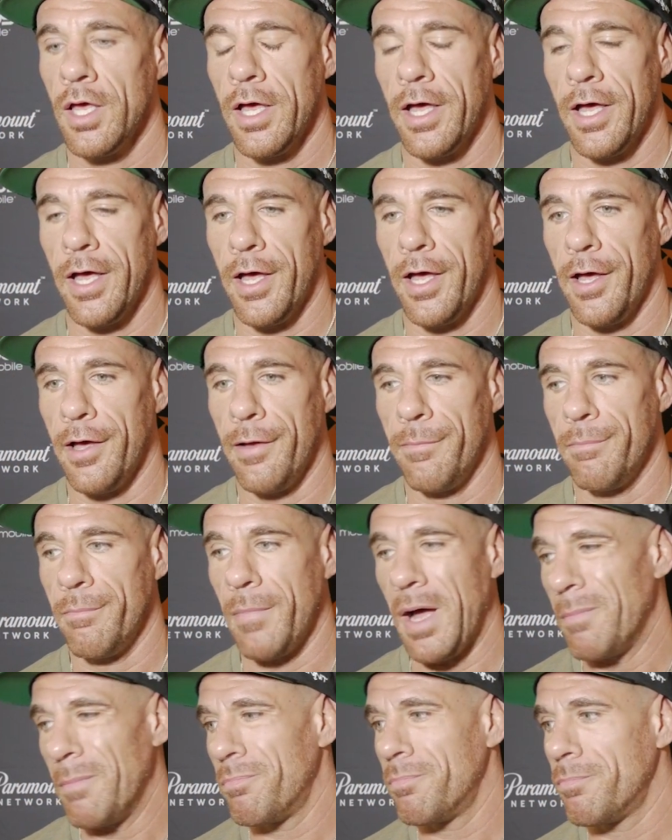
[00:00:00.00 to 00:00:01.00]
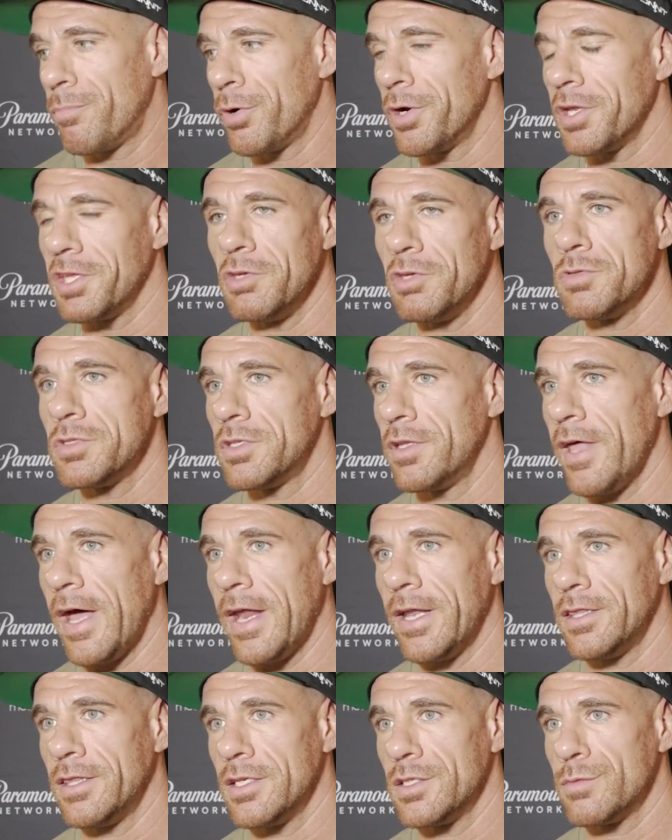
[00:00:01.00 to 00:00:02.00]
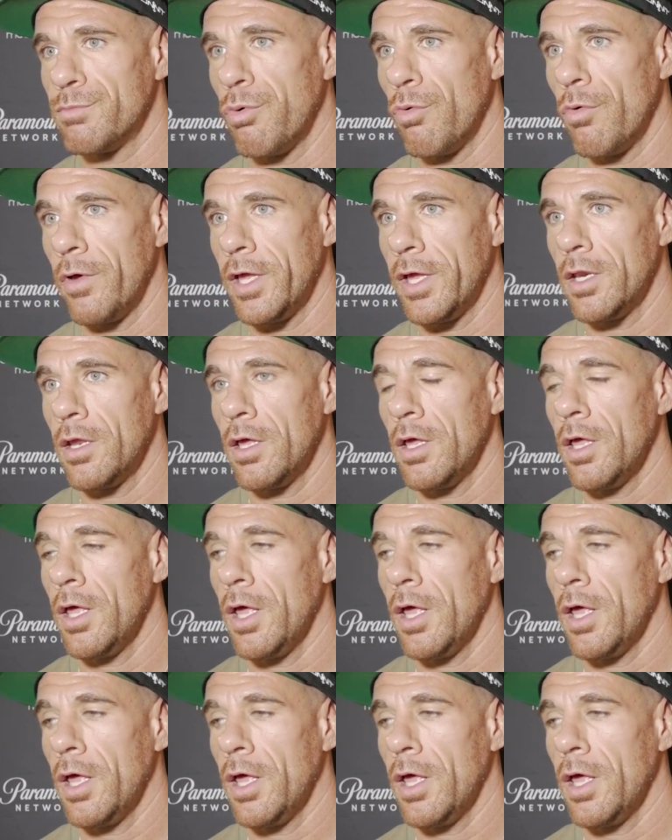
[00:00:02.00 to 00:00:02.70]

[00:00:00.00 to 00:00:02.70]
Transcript: I'm pretty used to that at this point.